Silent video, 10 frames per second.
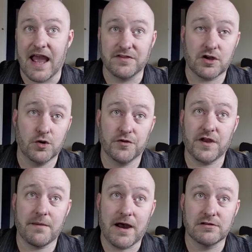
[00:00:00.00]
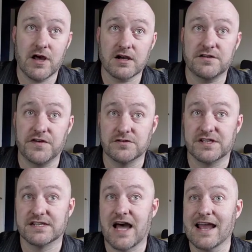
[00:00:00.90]
And the cool thing about locked views
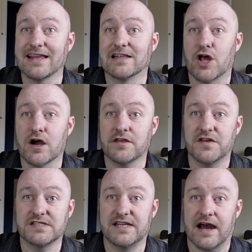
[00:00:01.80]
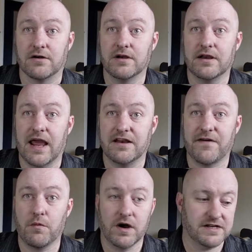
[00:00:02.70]
is I can lock this down, and
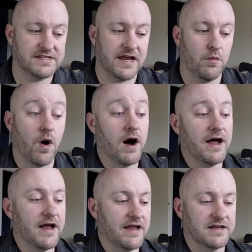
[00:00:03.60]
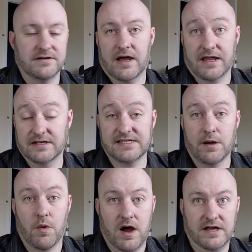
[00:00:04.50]
if I want to say why, I can I can
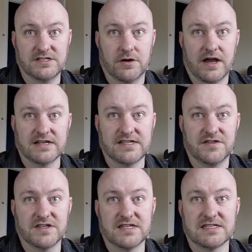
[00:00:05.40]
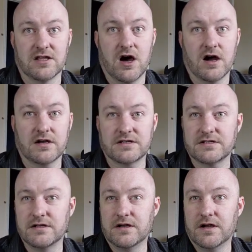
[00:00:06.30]
say why. So I can say this is
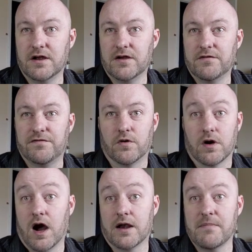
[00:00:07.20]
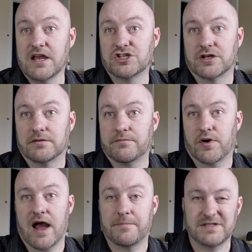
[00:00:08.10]
locked for automation,
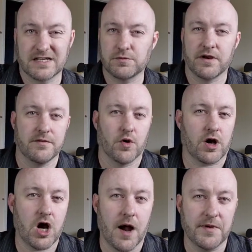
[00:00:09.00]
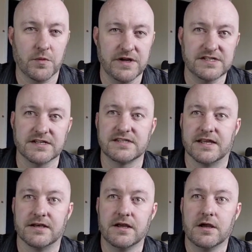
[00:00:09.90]
perhaps. That's one of the more common reasons
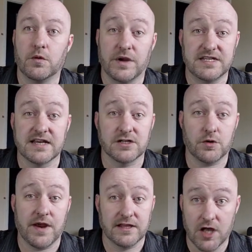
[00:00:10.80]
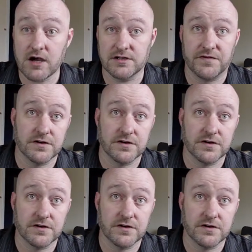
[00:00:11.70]
that we tend to create locked